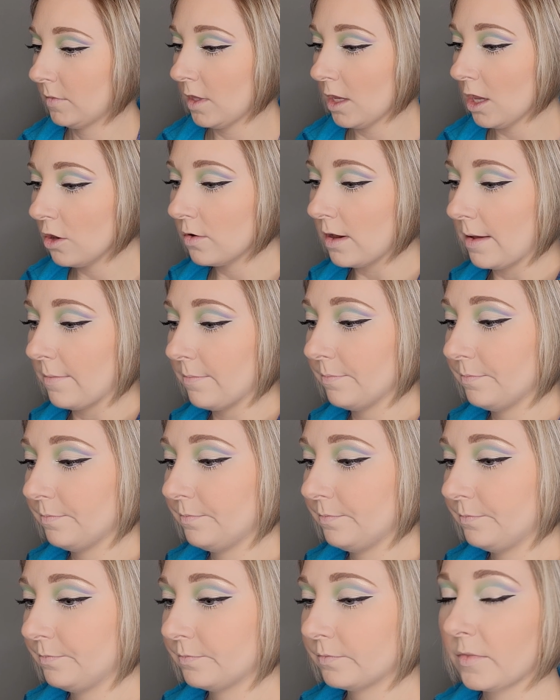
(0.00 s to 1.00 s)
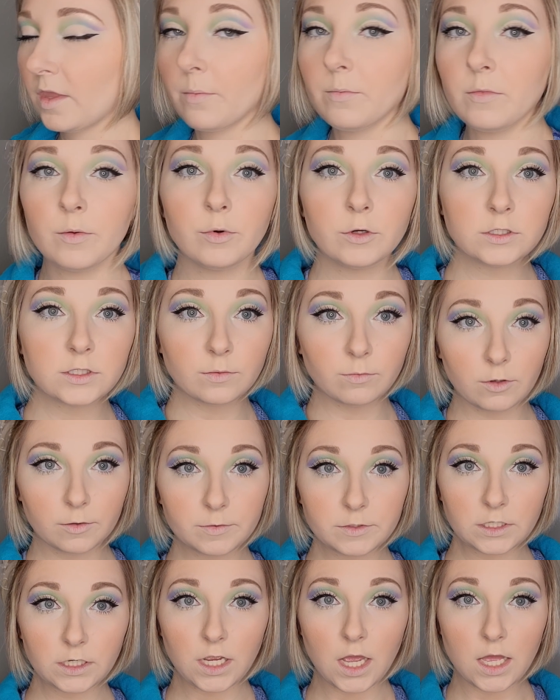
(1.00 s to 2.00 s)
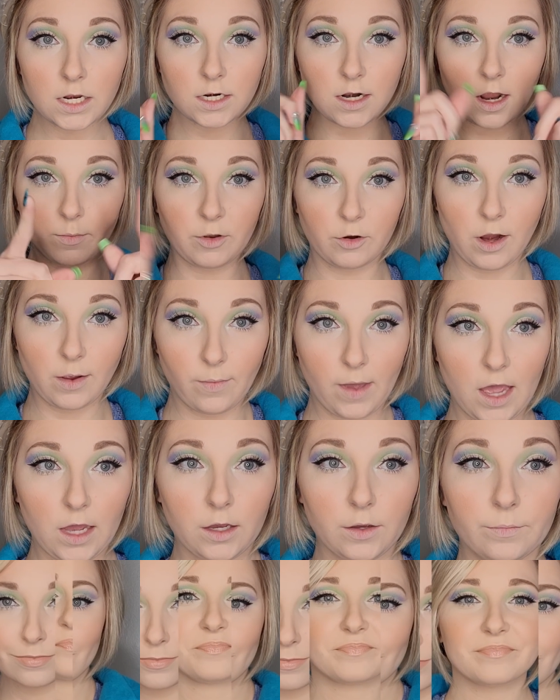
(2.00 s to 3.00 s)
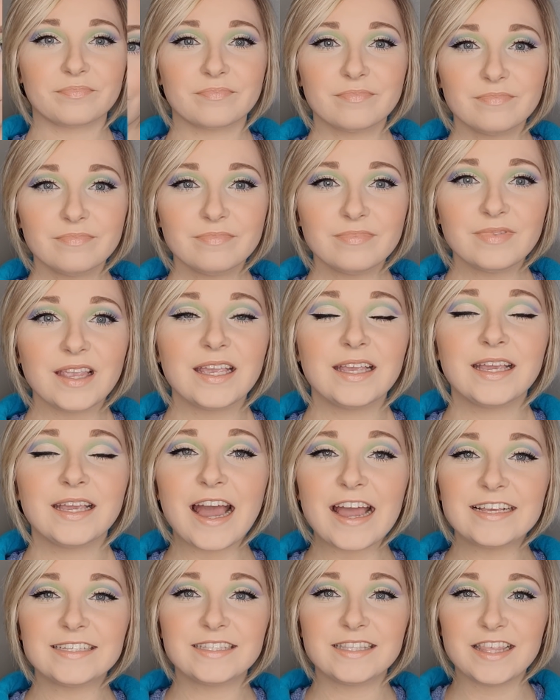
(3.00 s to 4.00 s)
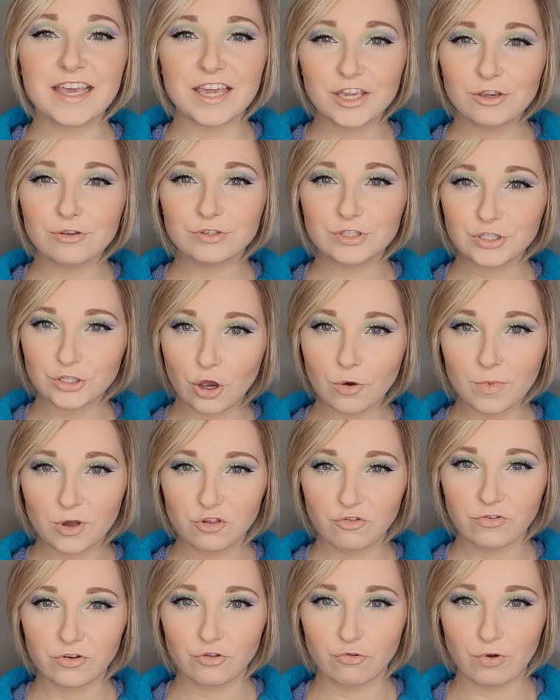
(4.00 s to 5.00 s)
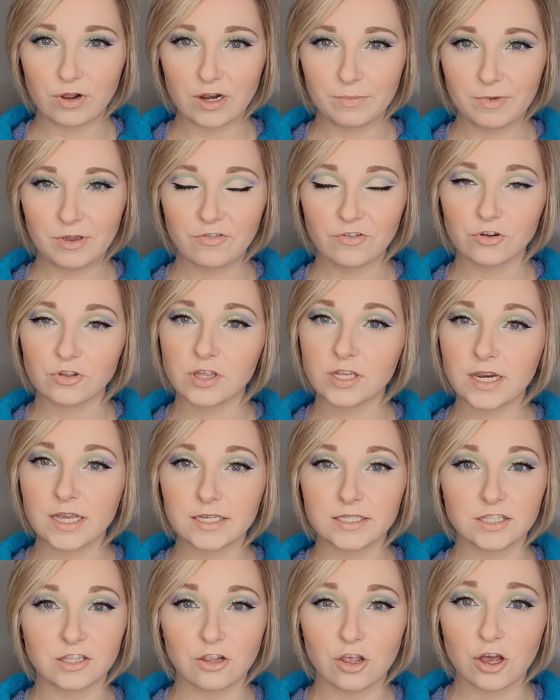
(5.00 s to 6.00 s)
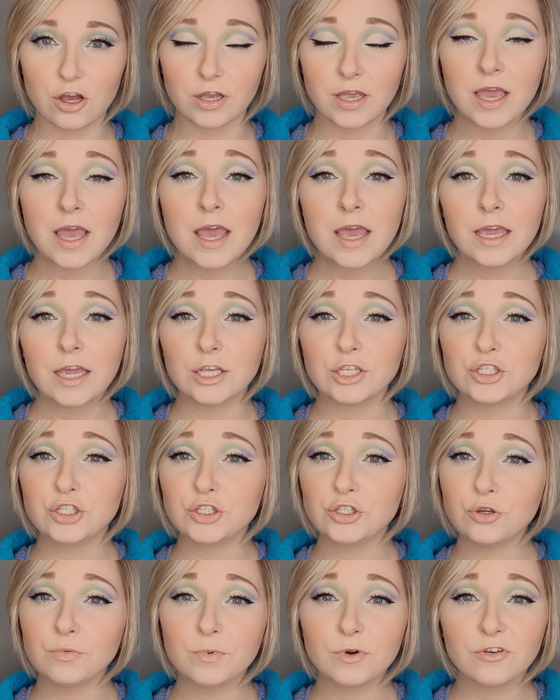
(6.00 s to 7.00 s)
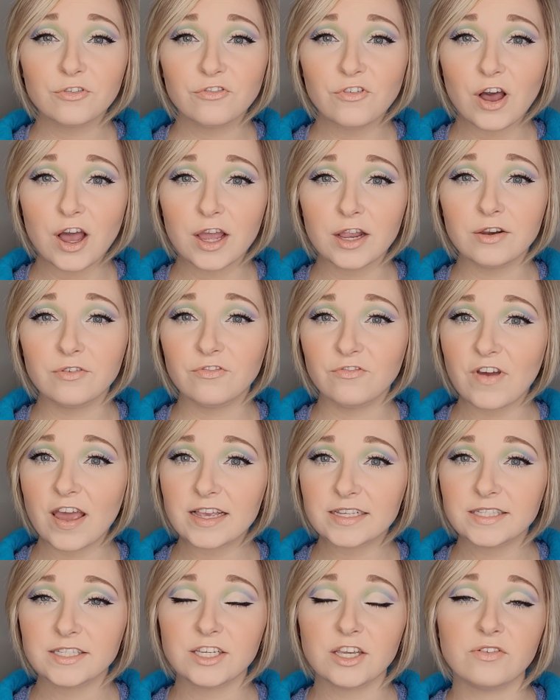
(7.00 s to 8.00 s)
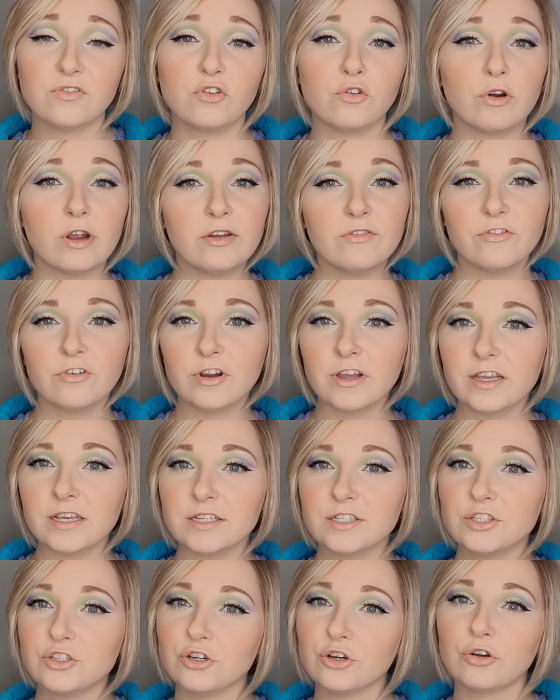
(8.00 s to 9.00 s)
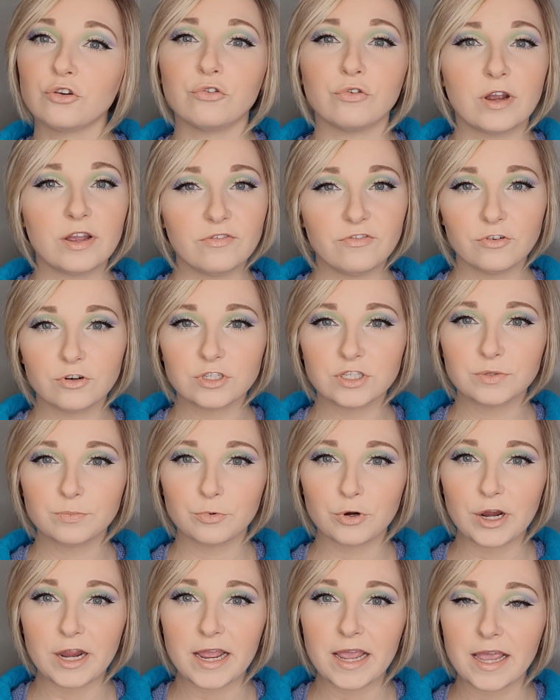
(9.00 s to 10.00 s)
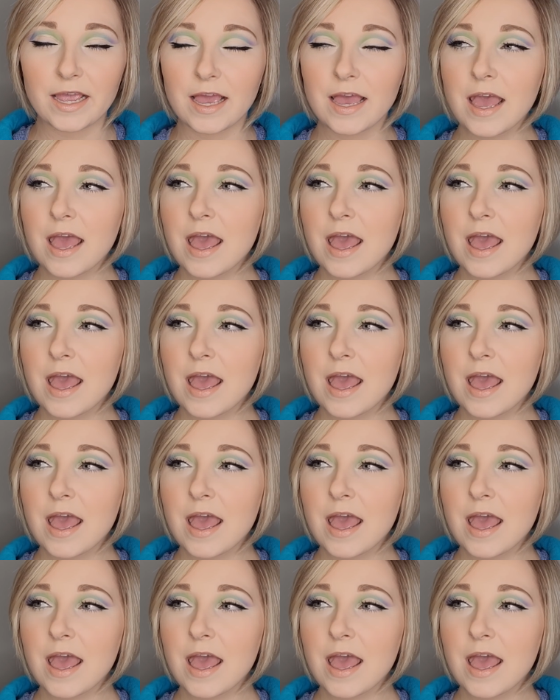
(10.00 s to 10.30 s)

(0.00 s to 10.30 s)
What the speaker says: Okay, I'm gonna put some lipstick on and I'll be right back. Guys, thank you so much for joining me for today's look. It's super fun, festive, great for Easter, great for spring.